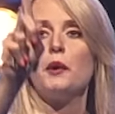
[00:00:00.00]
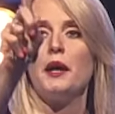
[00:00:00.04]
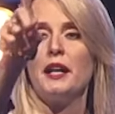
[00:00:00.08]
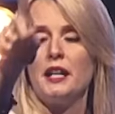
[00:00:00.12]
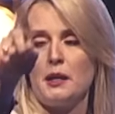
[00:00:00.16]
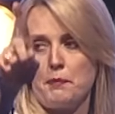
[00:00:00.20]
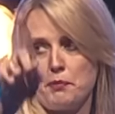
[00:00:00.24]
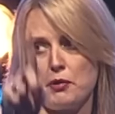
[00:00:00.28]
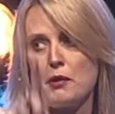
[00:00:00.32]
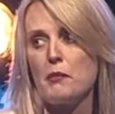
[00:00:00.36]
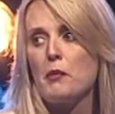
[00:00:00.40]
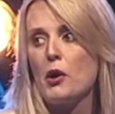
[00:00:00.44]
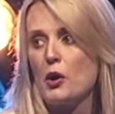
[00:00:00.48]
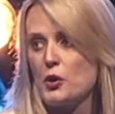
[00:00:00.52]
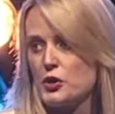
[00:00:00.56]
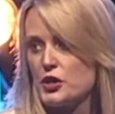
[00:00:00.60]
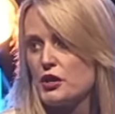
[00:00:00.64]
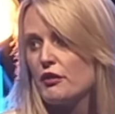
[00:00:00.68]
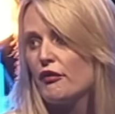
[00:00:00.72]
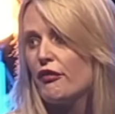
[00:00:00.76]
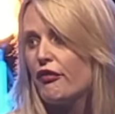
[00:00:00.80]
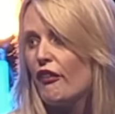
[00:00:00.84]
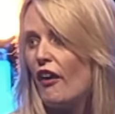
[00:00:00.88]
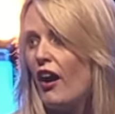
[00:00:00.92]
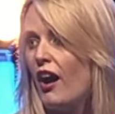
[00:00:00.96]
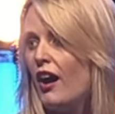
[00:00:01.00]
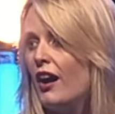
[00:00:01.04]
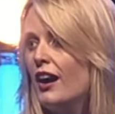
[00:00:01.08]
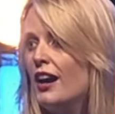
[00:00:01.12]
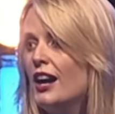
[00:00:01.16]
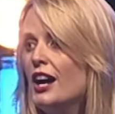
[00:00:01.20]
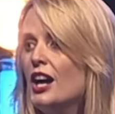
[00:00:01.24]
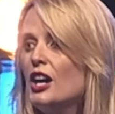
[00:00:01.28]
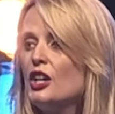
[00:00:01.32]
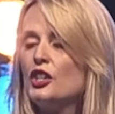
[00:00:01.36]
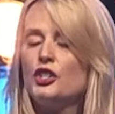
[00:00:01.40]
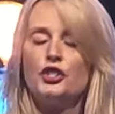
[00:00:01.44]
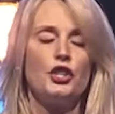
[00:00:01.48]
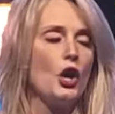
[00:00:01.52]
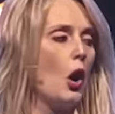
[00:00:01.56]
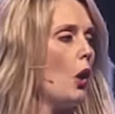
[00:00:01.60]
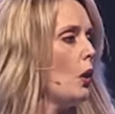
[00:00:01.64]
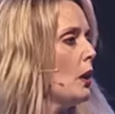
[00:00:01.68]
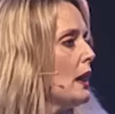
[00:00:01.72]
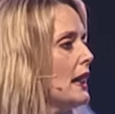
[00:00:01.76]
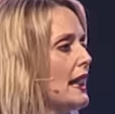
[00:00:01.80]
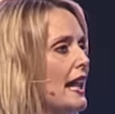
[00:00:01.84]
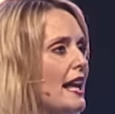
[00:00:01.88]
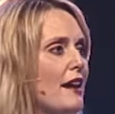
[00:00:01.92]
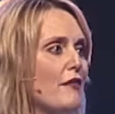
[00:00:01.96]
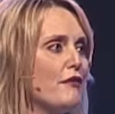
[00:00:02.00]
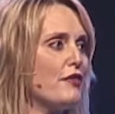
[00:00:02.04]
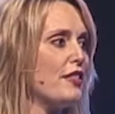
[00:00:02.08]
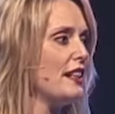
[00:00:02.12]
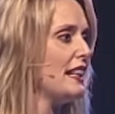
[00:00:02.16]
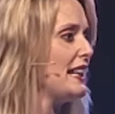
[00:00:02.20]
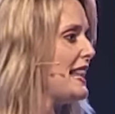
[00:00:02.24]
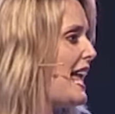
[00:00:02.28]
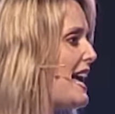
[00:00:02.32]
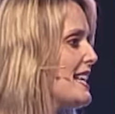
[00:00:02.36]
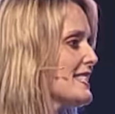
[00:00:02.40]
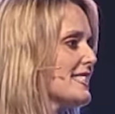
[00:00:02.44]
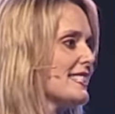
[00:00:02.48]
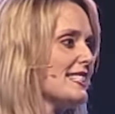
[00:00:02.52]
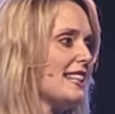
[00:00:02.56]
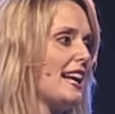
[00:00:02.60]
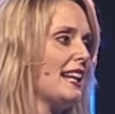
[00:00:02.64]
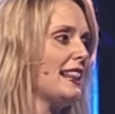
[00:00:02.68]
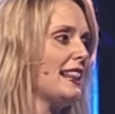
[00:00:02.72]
you in a promotion for. Don't live the less